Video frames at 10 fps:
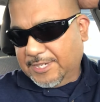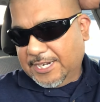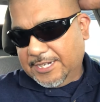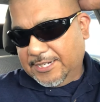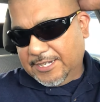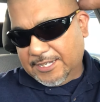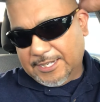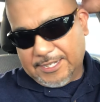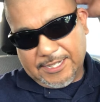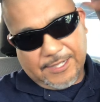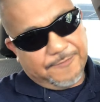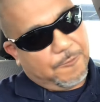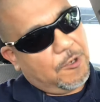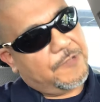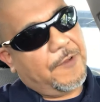and uh, it
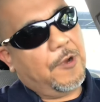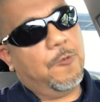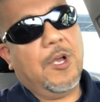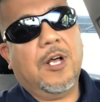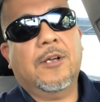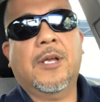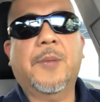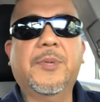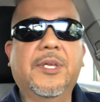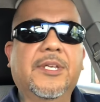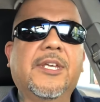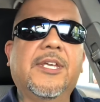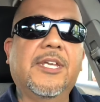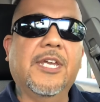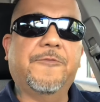works very well. I mean,
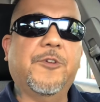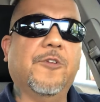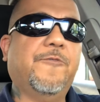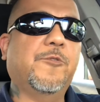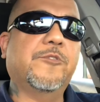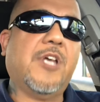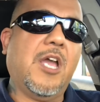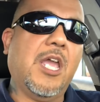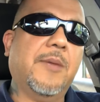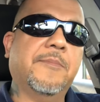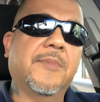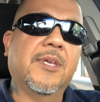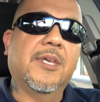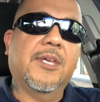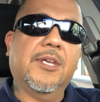if you're full time,
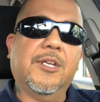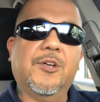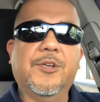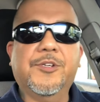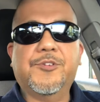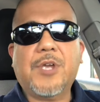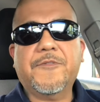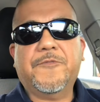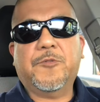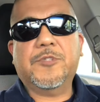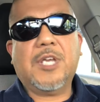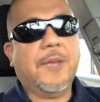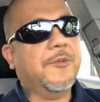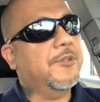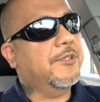you know, you're driving full
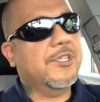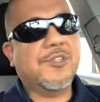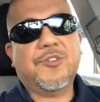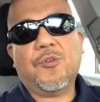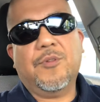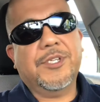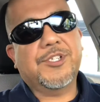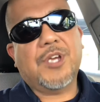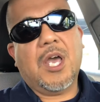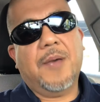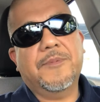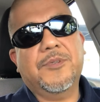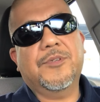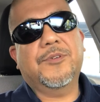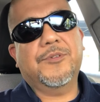time, you, this is your only job,
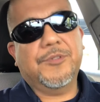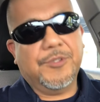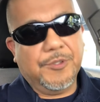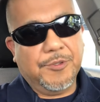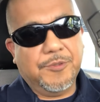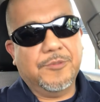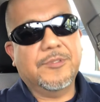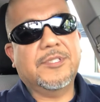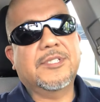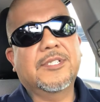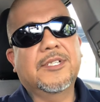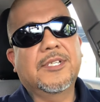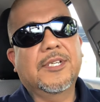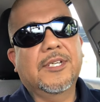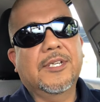you use,
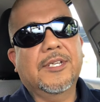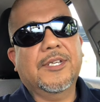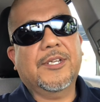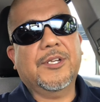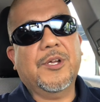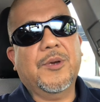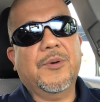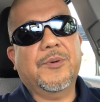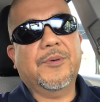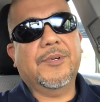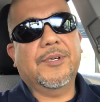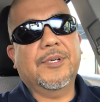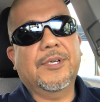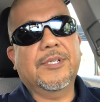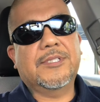you know,
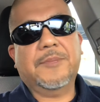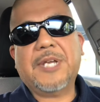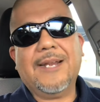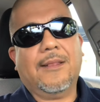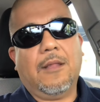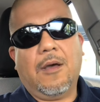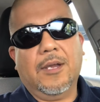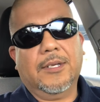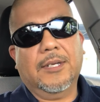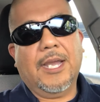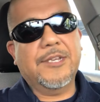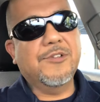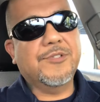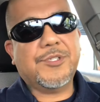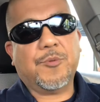some kind of log. I
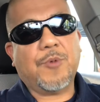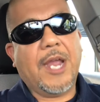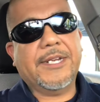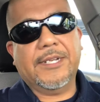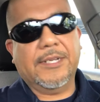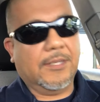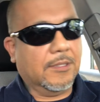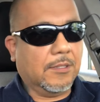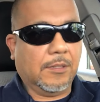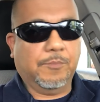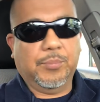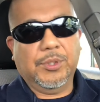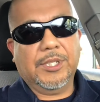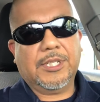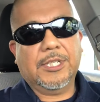used to write it in a little
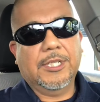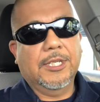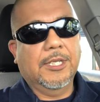book,